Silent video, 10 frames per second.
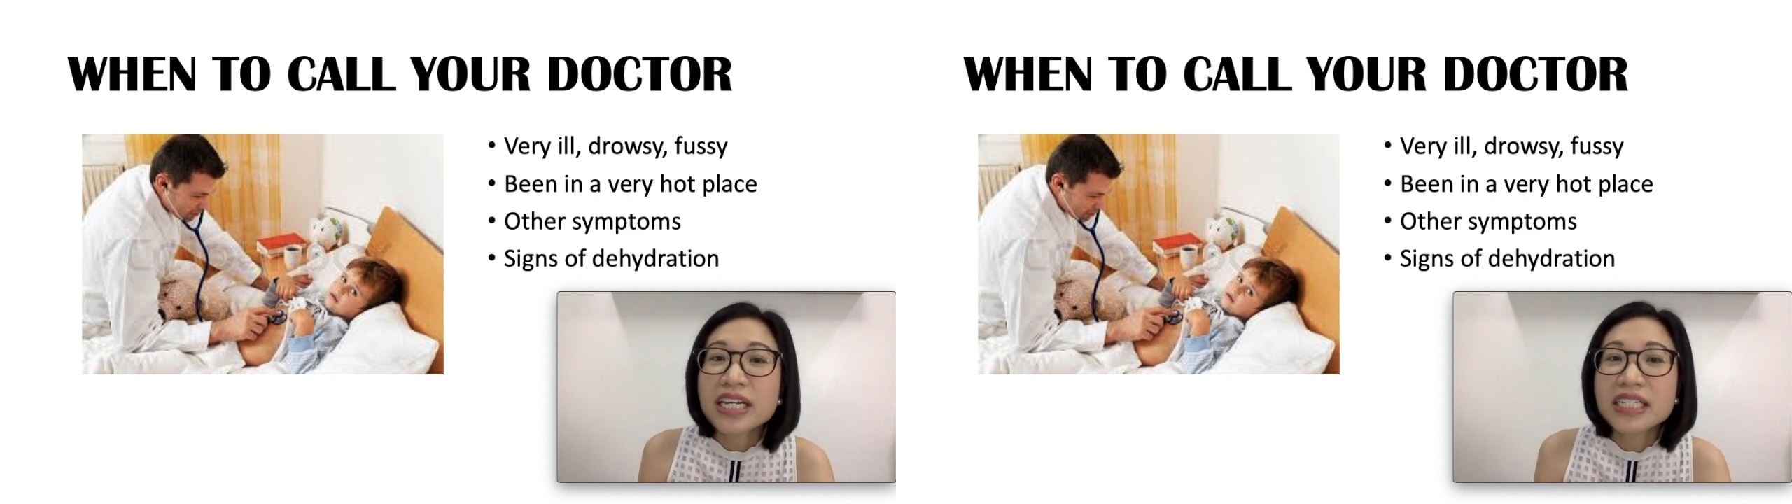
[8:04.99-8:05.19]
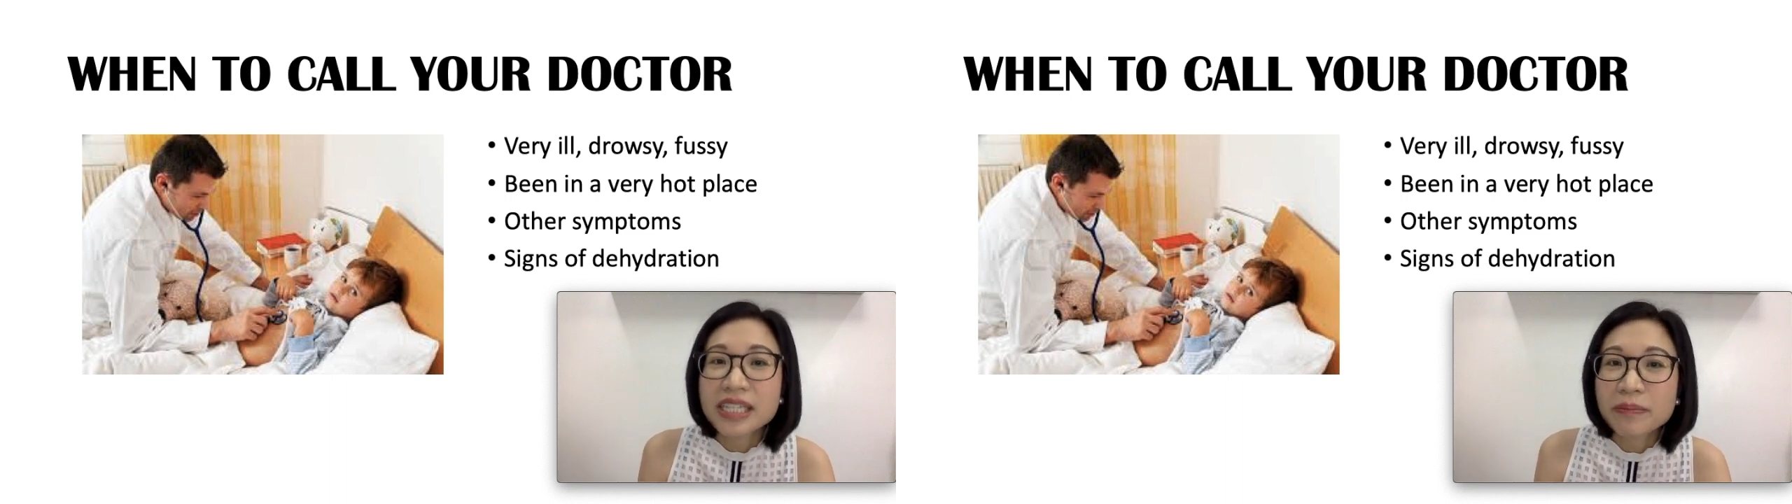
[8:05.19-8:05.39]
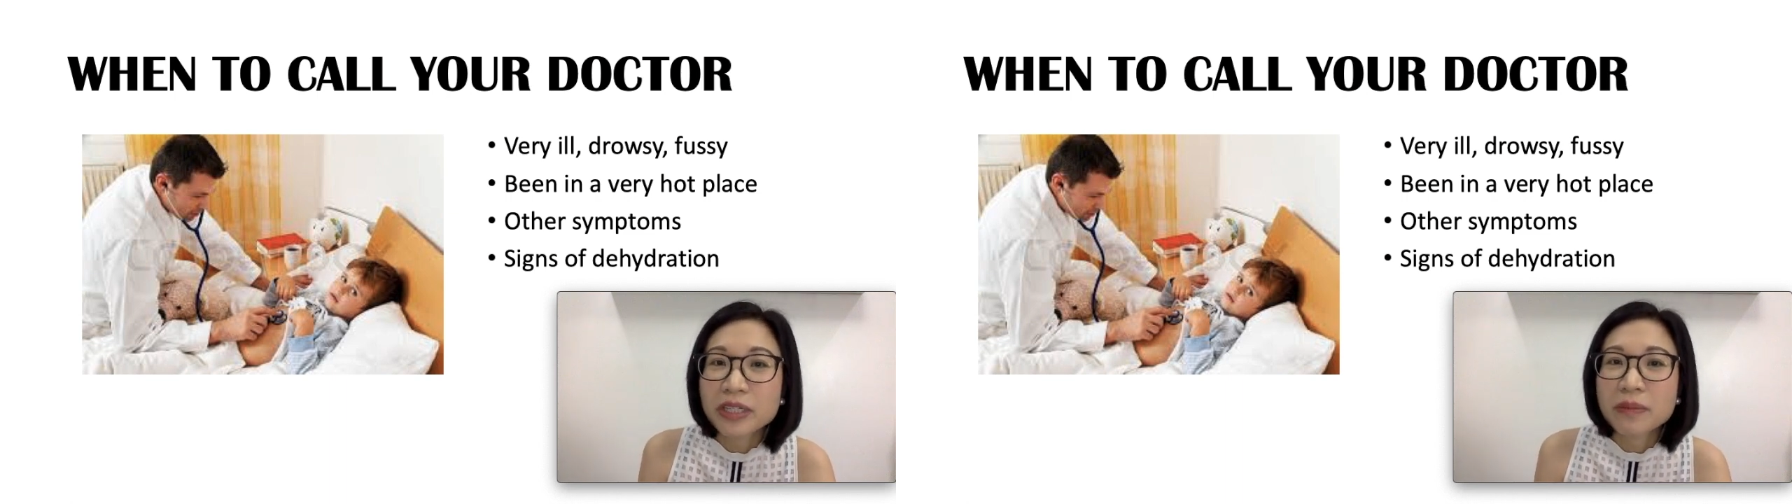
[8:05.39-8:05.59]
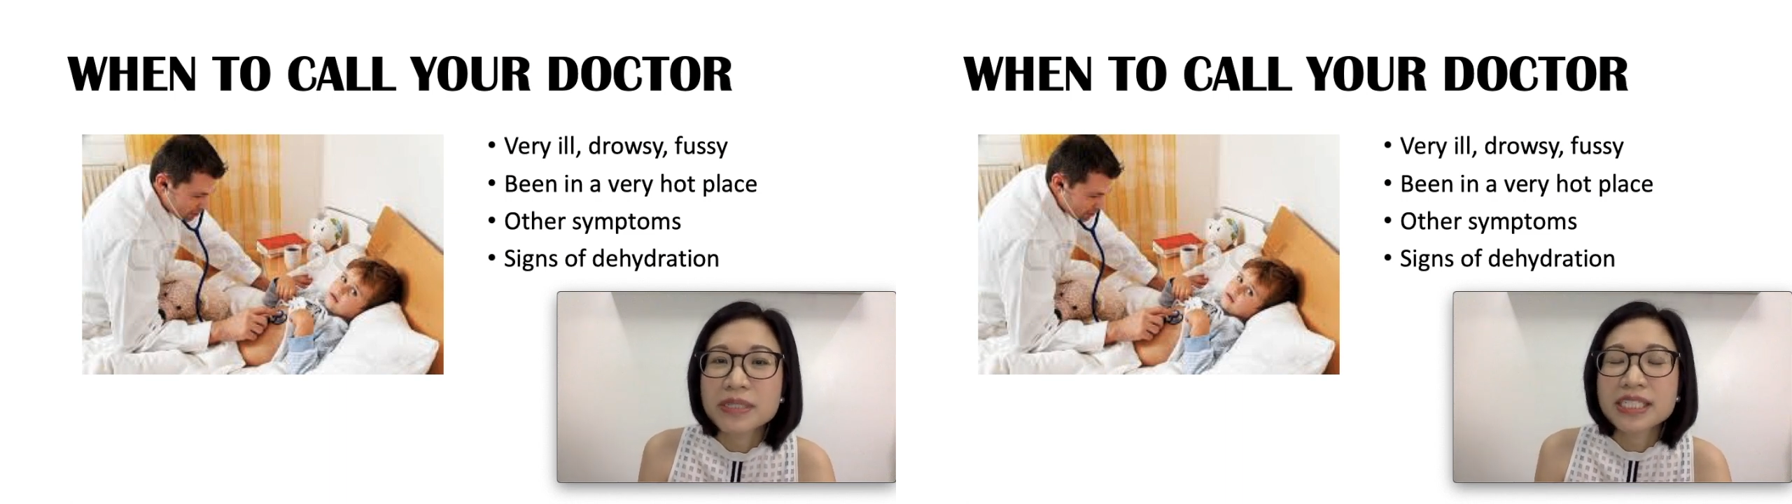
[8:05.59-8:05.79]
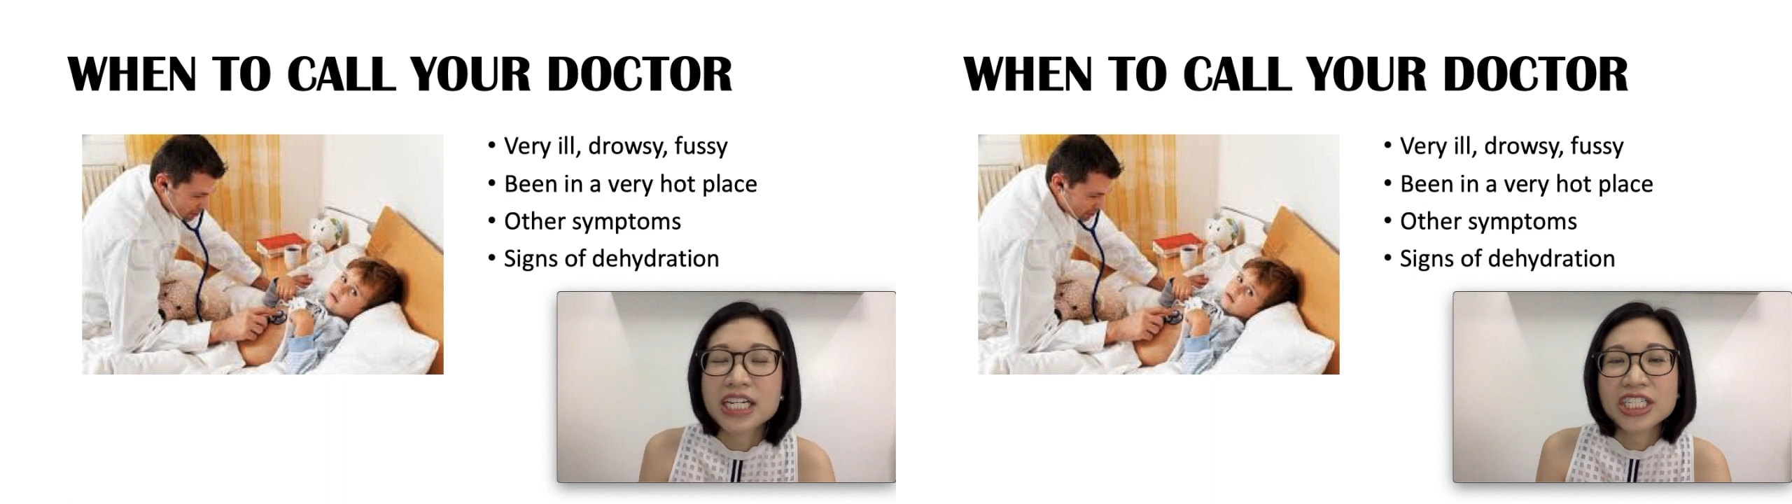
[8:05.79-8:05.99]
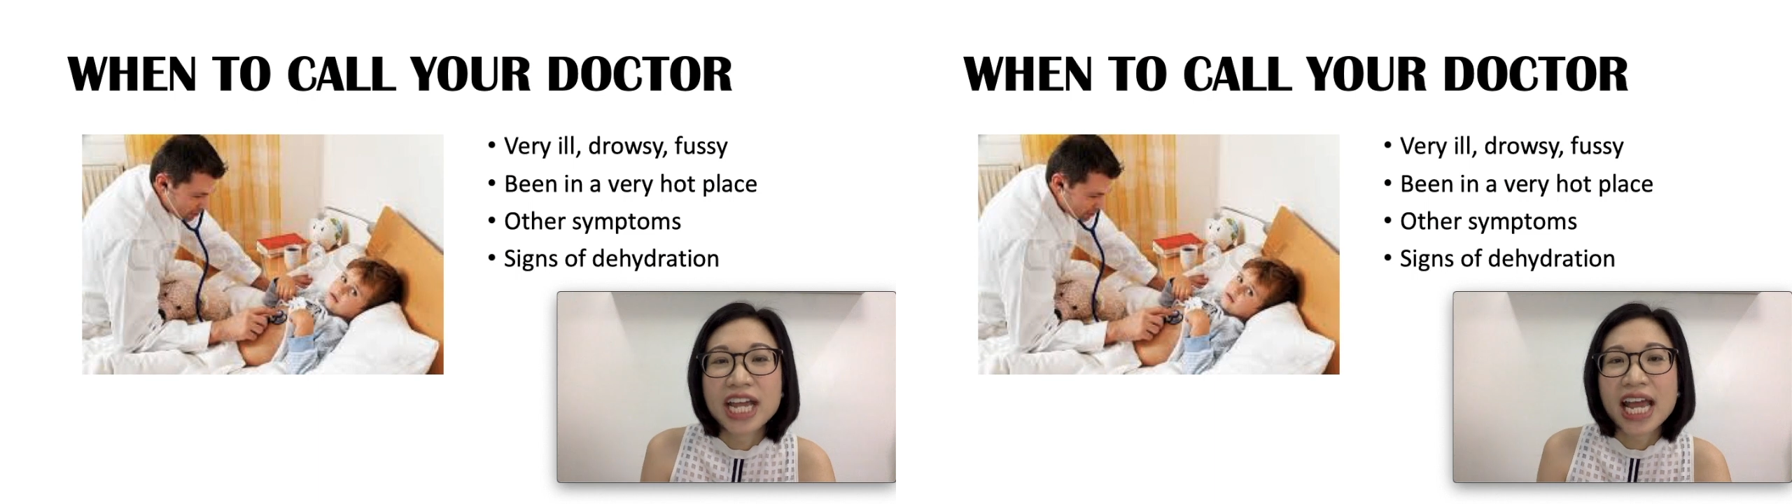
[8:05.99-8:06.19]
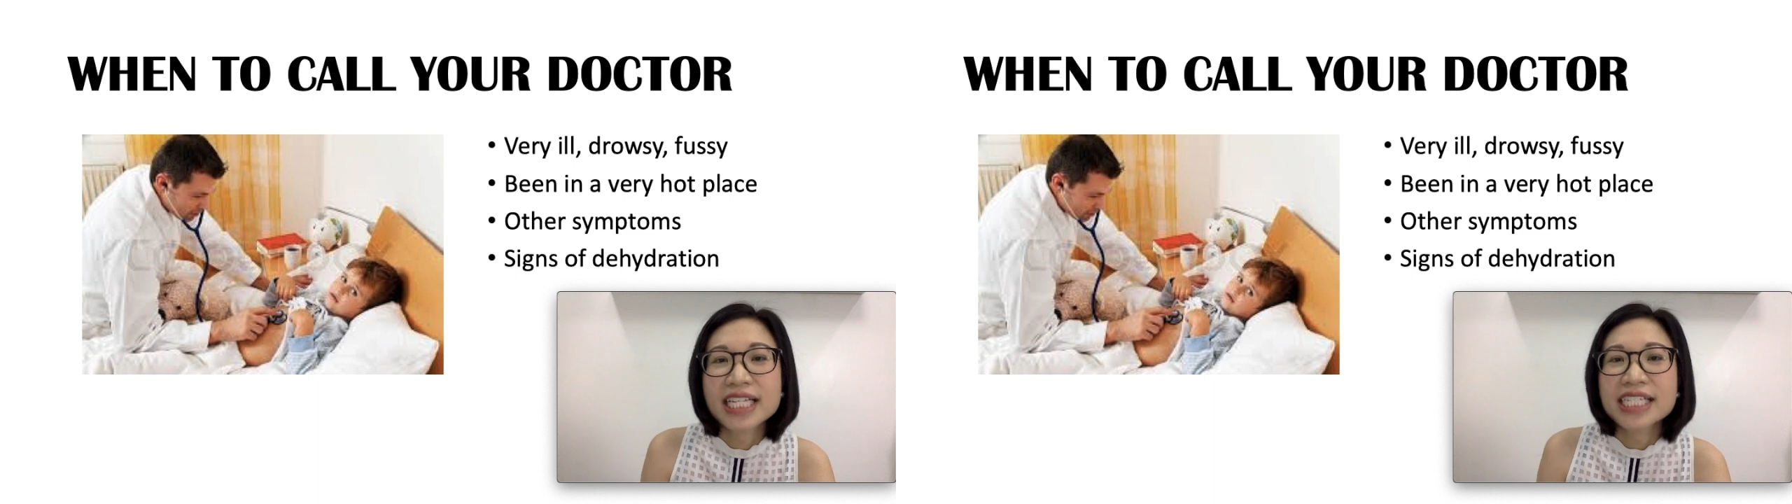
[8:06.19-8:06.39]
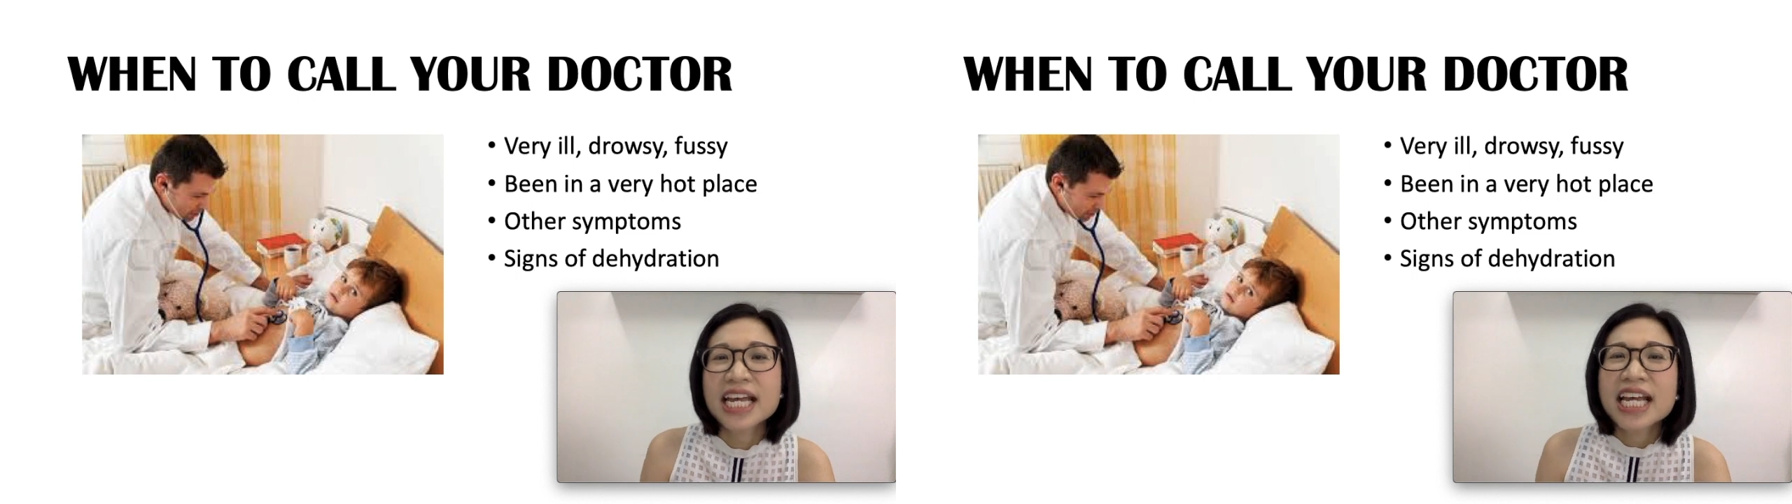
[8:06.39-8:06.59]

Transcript: symptoms such as